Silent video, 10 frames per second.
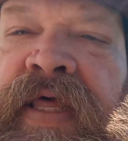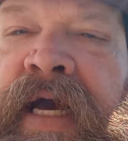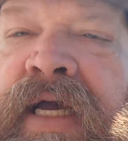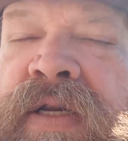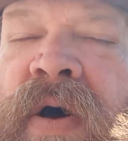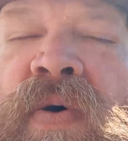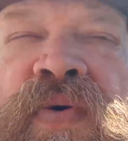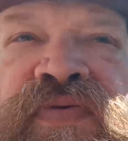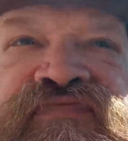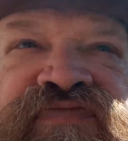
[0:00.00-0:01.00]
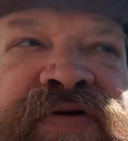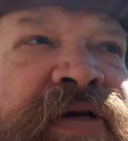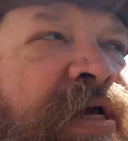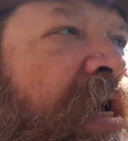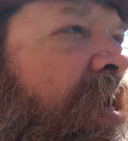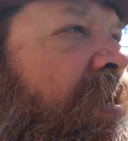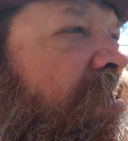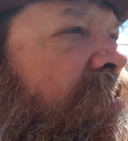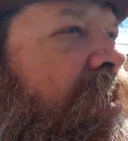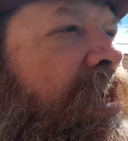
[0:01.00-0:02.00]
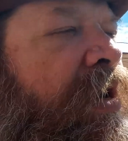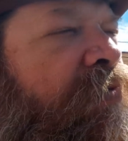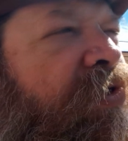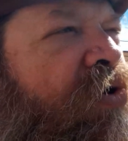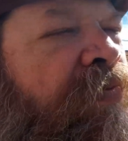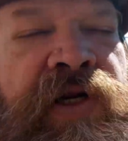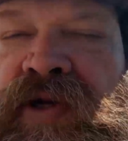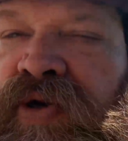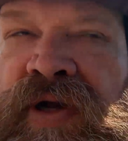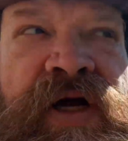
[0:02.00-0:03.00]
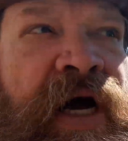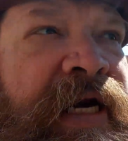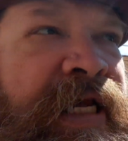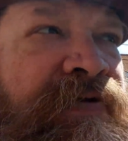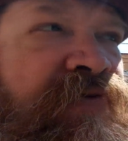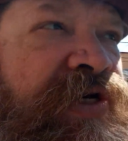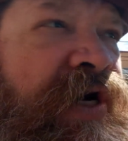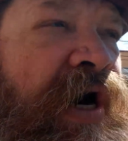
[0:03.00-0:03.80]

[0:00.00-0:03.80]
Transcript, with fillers: Oh, yeah, yeah, I was open to ideas for cigars,